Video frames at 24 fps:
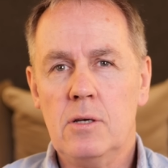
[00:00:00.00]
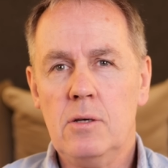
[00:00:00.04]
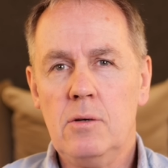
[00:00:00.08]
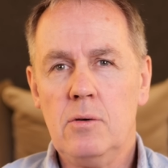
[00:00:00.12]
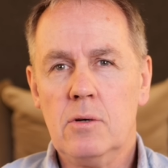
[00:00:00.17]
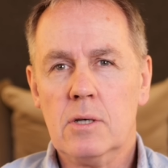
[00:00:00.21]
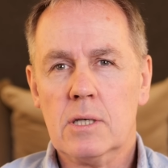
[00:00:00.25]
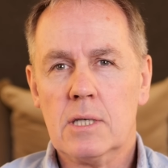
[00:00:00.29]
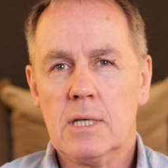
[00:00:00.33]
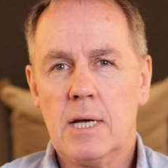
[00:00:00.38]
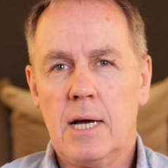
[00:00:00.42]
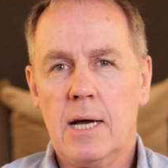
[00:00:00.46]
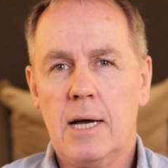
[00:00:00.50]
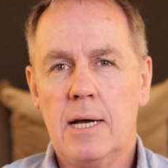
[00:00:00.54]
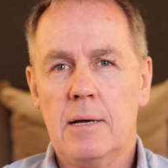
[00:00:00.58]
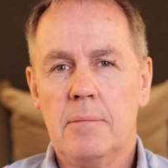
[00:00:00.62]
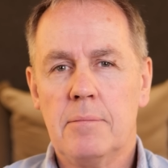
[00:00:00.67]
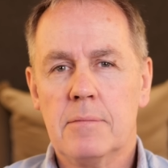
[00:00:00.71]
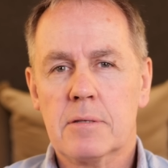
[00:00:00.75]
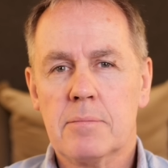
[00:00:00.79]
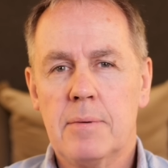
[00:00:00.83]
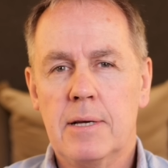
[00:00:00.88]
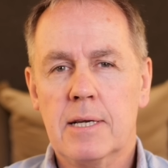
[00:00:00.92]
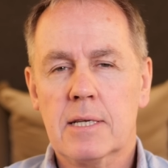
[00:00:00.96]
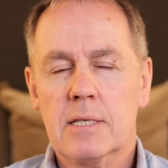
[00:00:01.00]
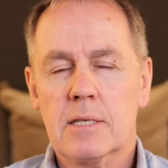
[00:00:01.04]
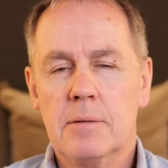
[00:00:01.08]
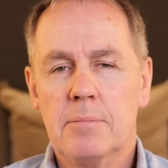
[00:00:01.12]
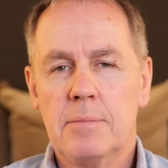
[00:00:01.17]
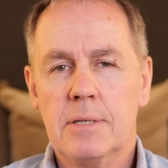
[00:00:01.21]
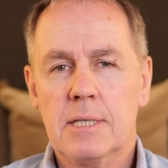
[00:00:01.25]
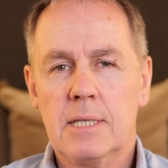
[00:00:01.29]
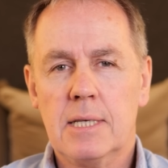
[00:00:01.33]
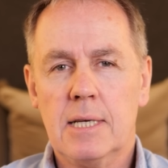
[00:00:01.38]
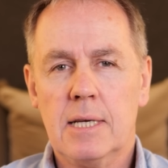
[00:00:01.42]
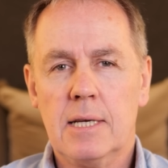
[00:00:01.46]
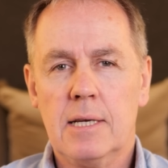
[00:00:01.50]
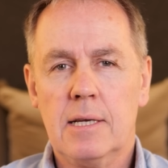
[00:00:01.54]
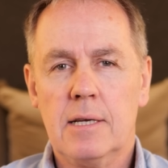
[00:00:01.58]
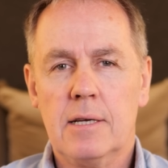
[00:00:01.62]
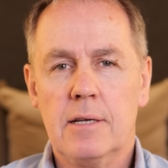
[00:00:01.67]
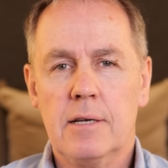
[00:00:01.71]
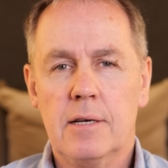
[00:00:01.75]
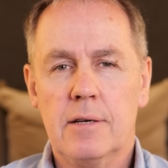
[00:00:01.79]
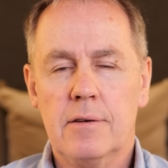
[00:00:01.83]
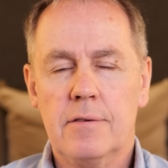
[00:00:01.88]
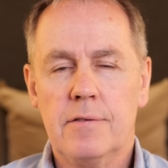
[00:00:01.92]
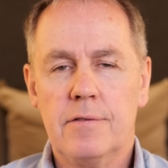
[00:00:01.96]
New York Times makes a
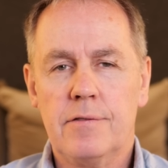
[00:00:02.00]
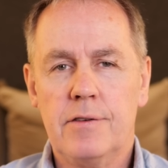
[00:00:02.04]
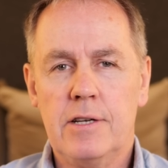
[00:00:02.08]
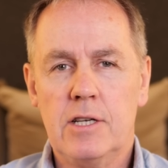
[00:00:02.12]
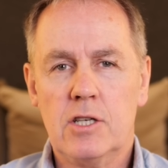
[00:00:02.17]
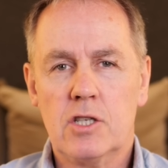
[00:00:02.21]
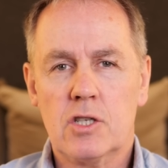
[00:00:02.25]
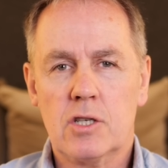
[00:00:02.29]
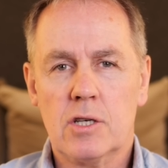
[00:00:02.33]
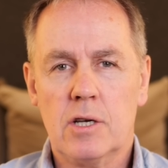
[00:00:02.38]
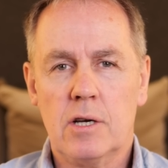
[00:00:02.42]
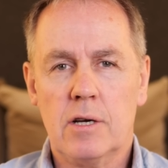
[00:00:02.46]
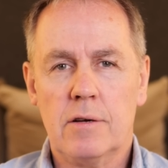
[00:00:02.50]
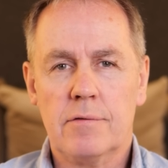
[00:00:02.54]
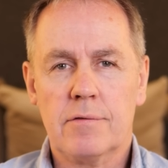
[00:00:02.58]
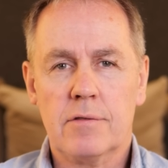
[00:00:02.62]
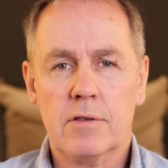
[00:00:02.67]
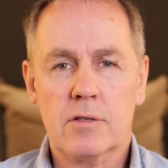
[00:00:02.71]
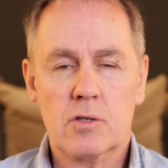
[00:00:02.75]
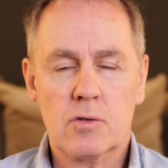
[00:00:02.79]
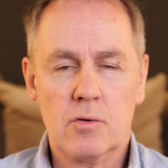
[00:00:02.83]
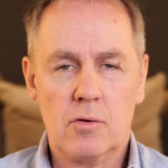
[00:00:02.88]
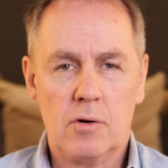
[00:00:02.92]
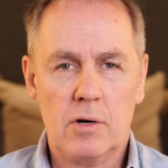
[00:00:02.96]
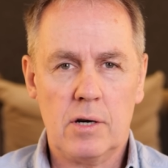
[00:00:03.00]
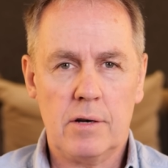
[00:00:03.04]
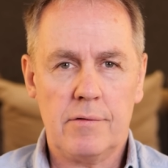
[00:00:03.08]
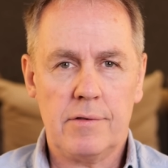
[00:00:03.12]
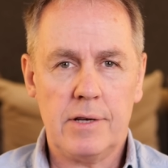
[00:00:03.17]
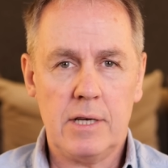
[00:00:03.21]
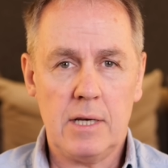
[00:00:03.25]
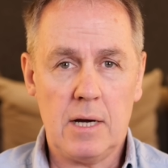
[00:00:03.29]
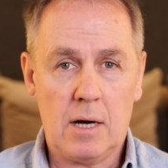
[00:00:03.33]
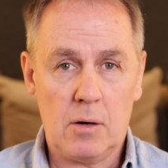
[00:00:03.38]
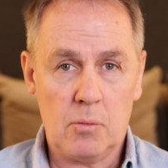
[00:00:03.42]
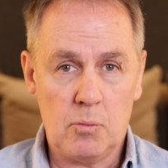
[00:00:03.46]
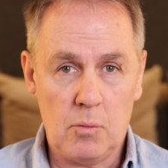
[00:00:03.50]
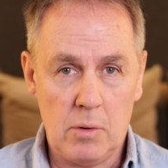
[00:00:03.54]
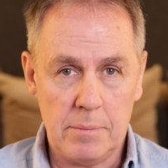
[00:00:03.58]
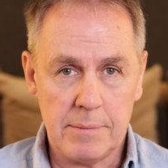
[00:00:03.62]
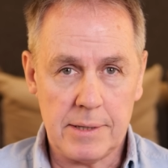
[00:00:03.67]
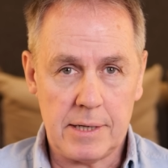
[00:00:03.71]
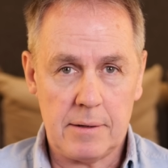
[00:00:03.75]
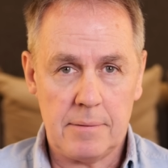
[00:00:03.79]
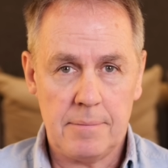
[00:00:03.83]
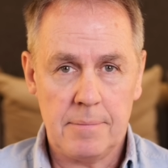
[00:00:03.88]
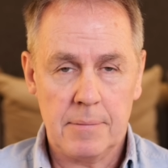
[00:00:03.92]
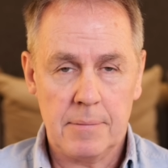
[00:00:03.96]
particular feature of the story of a young woman.